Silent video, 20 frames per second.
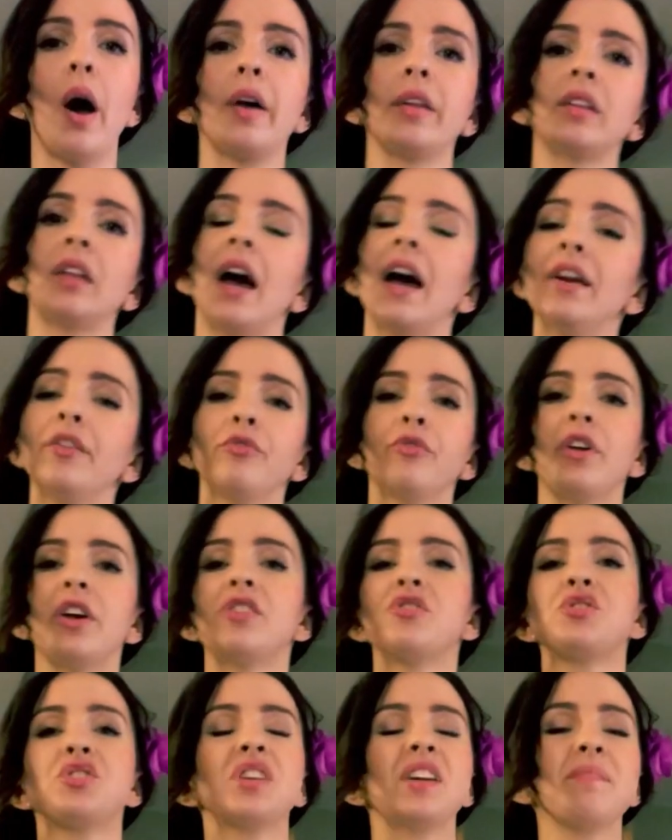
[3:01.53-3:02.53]
online
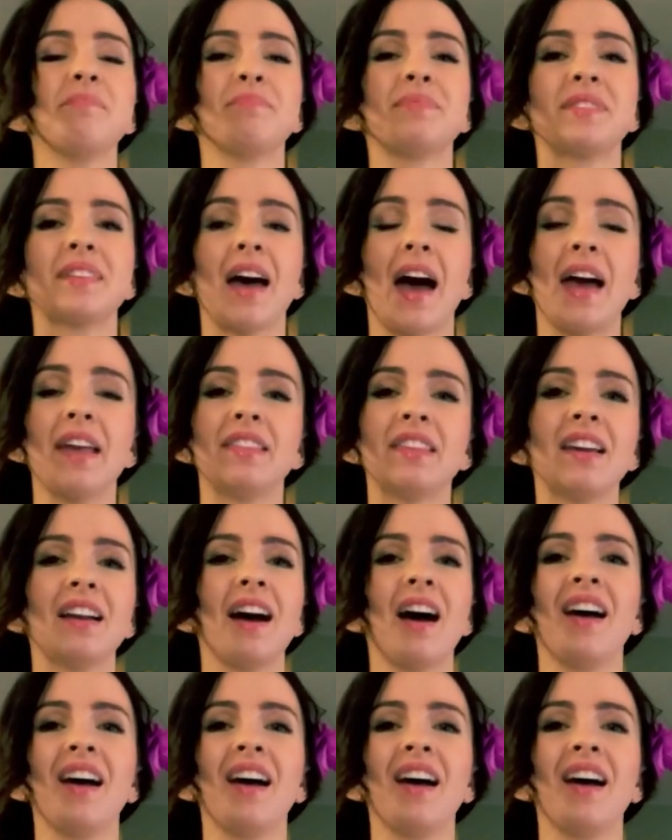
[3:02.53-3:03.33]
friendships, I think